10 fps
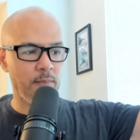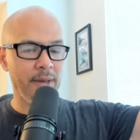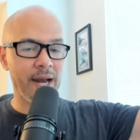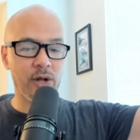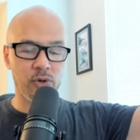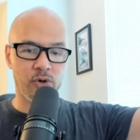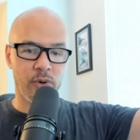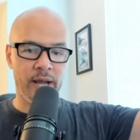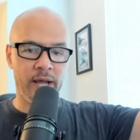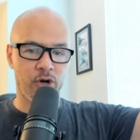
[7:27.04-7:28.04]
medical
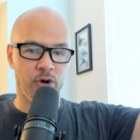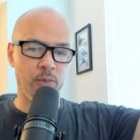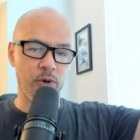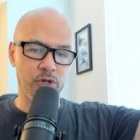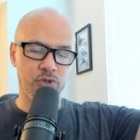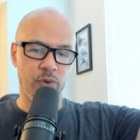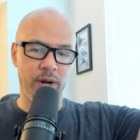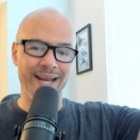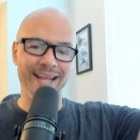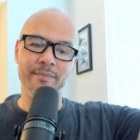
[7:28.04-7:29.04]
grade or commercial
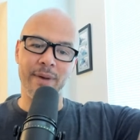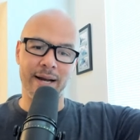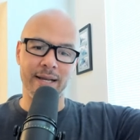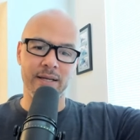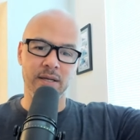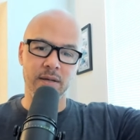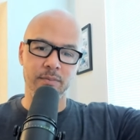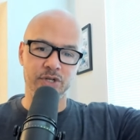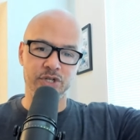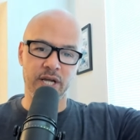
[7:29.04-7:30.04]
grade in-body
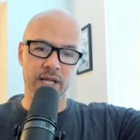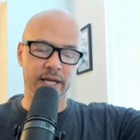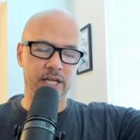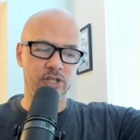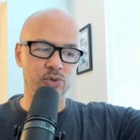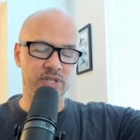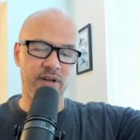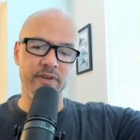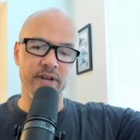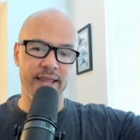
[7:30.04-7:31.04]
machine, like a
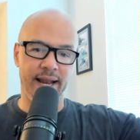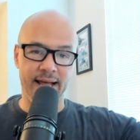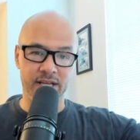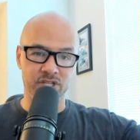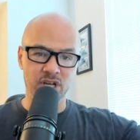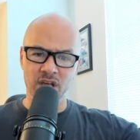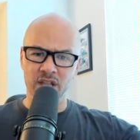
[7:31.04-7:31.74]
270 that has